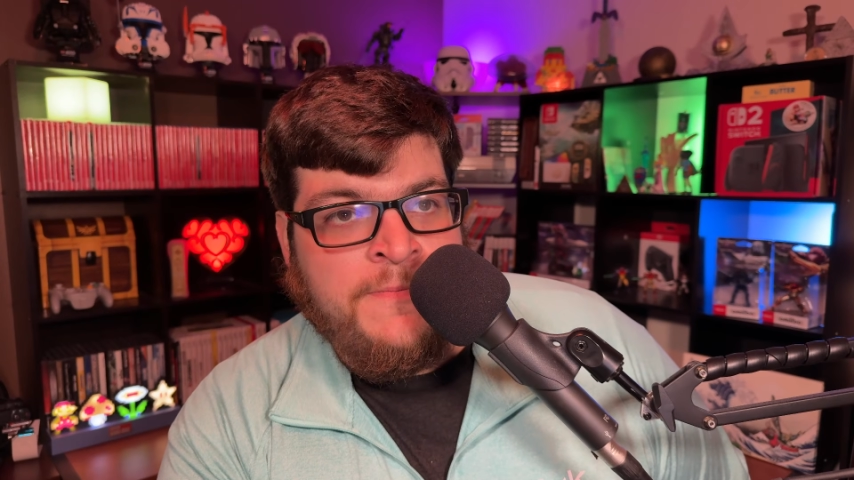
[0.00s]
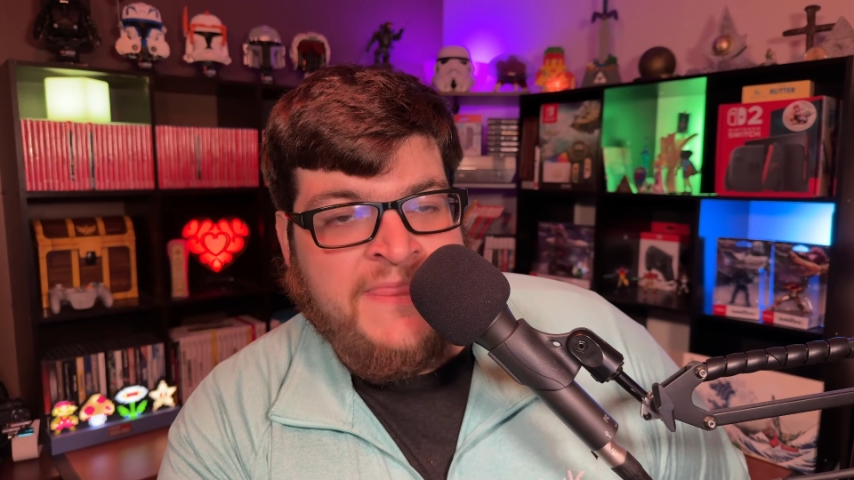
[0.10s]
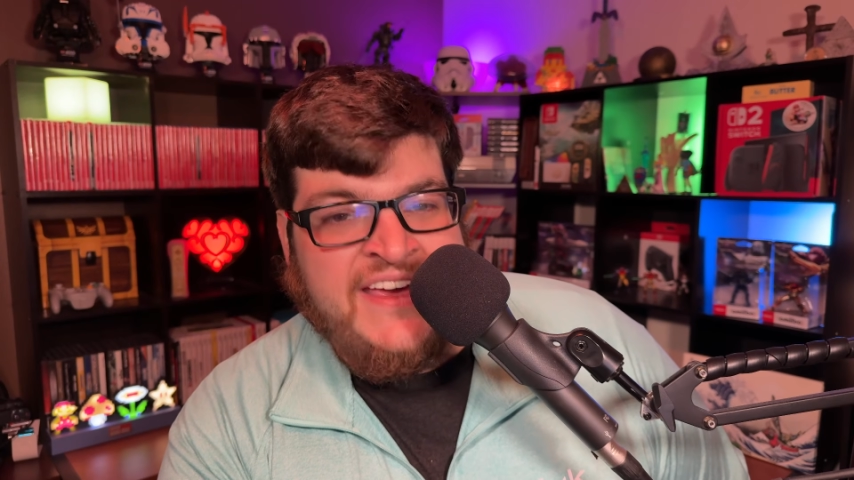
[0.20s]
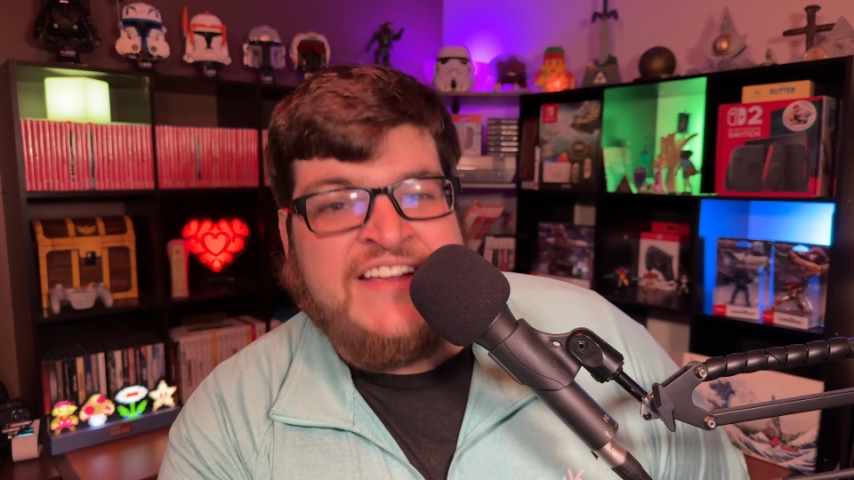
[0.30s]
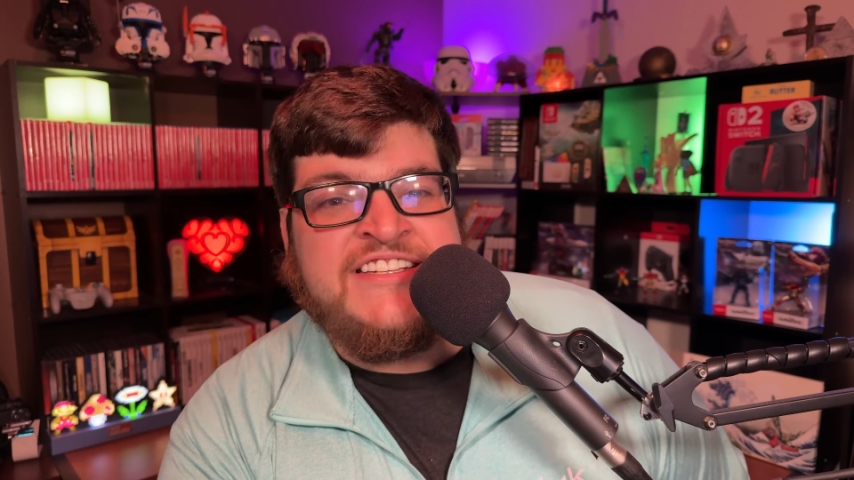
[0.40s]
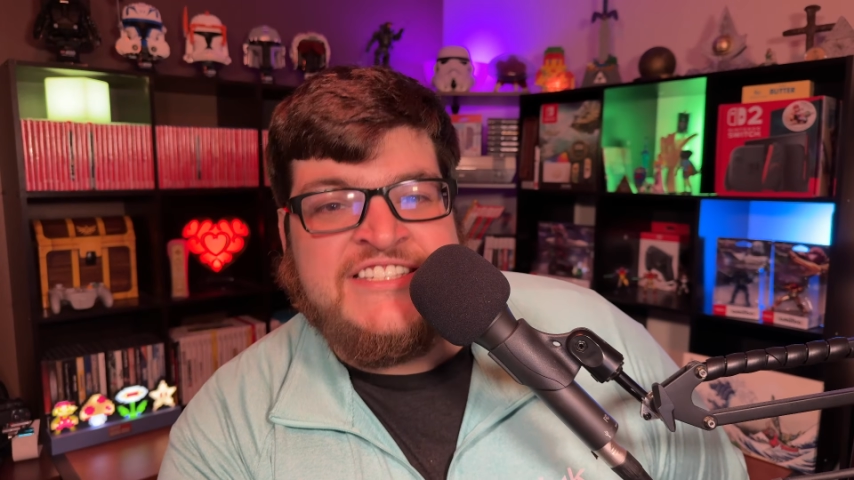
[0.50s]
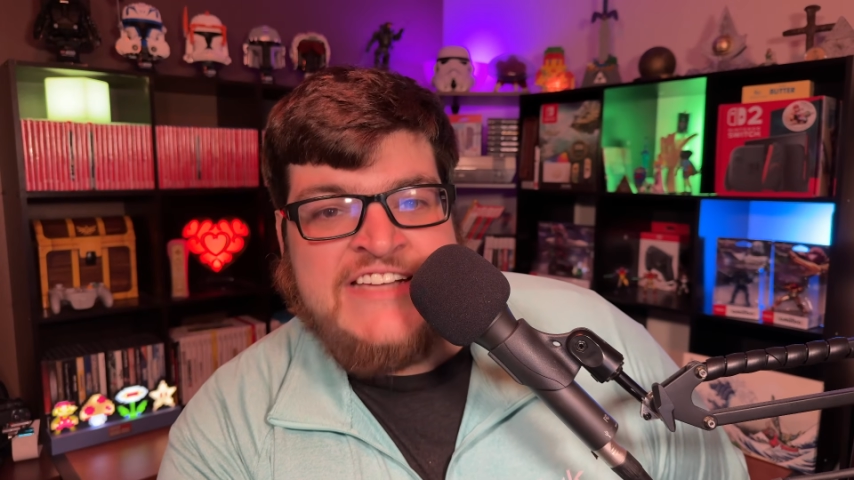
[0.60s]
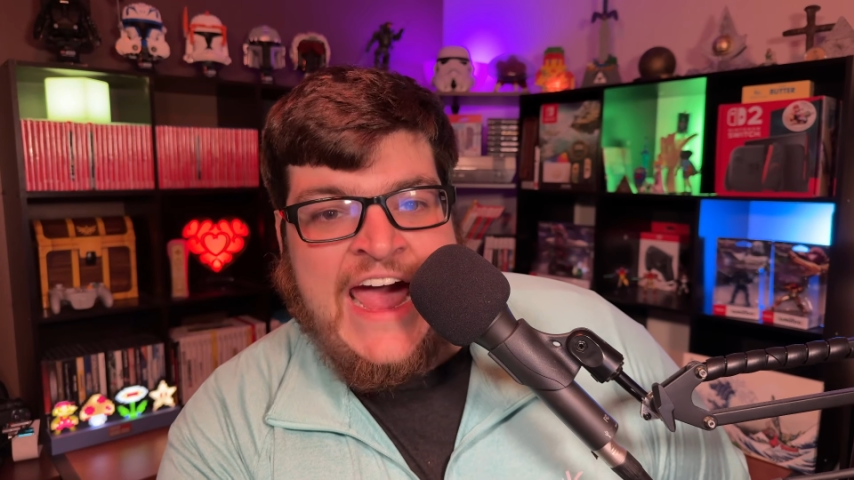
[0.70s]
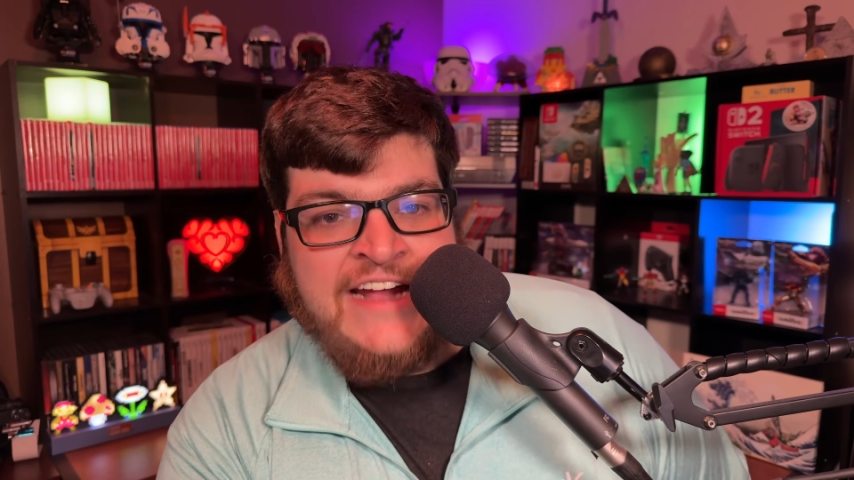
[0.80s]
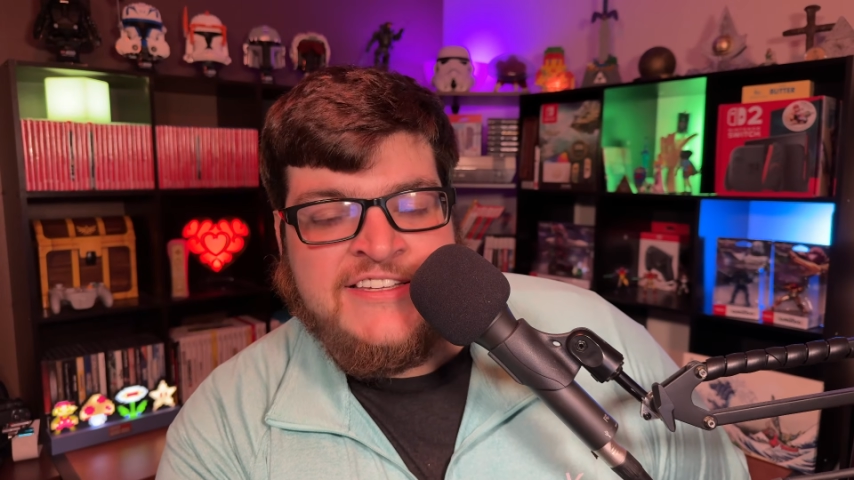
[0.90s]

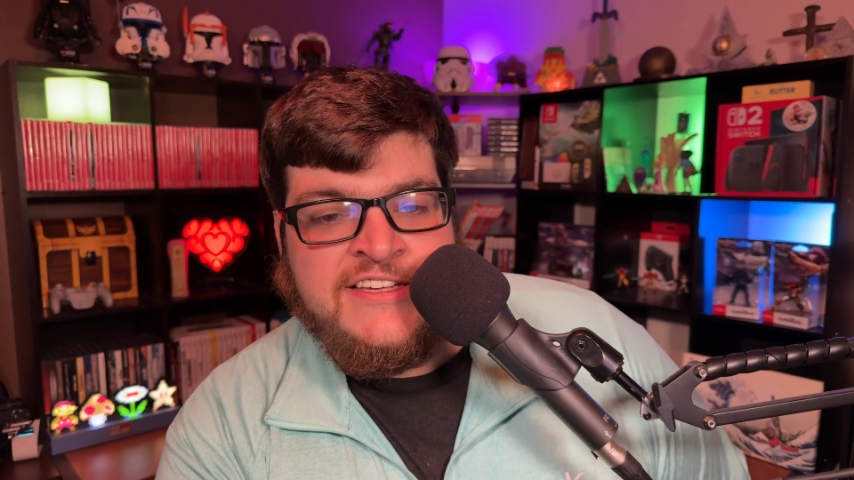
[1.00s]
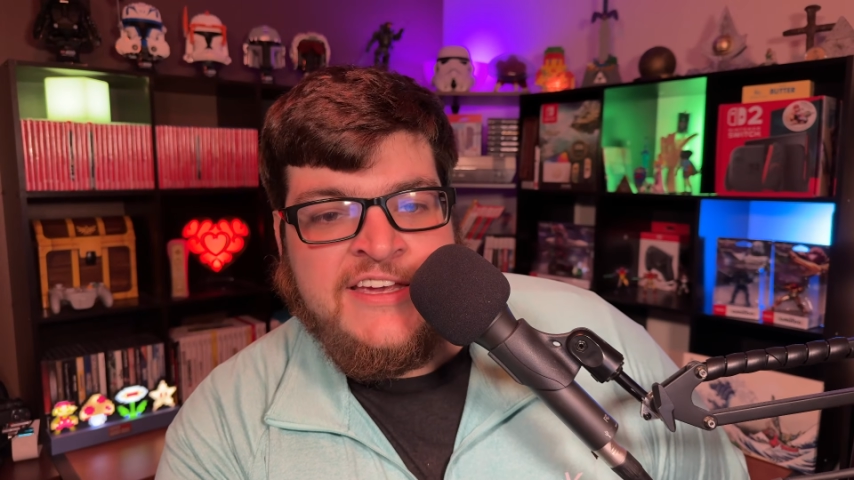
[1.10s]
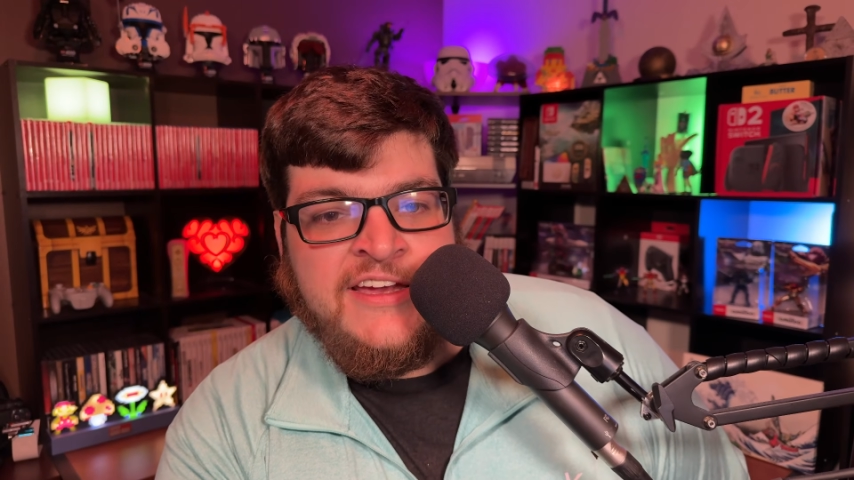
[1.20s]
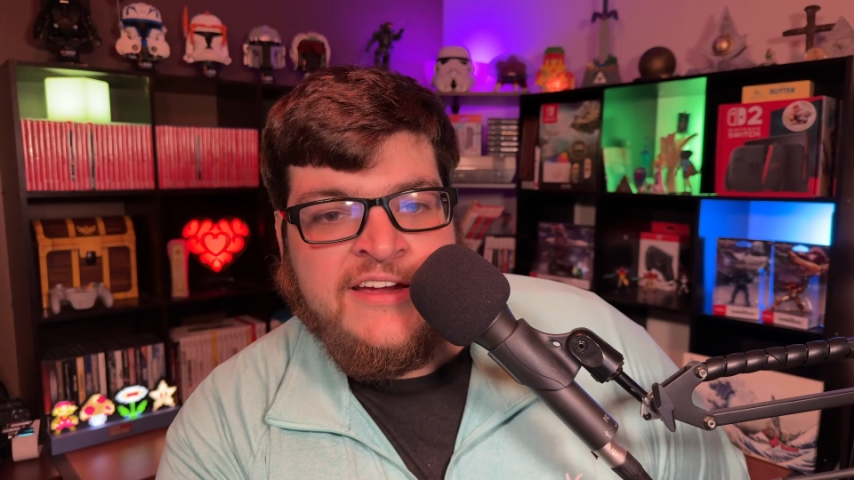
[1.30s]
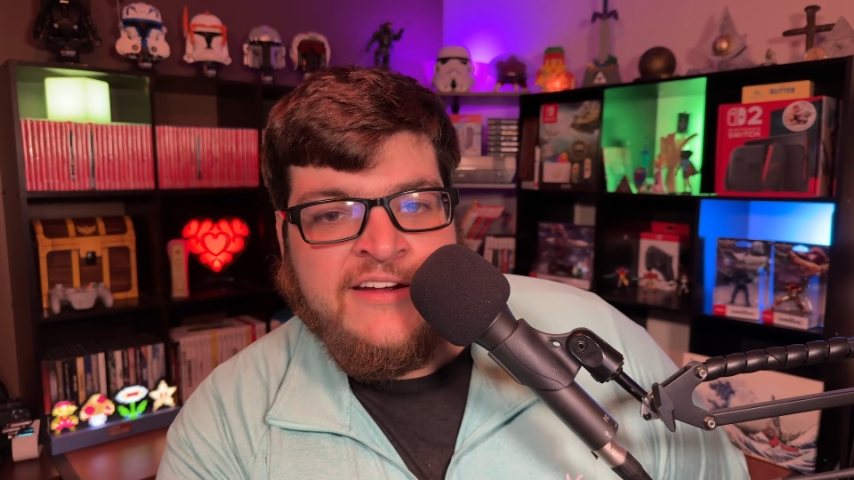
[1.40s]
exactly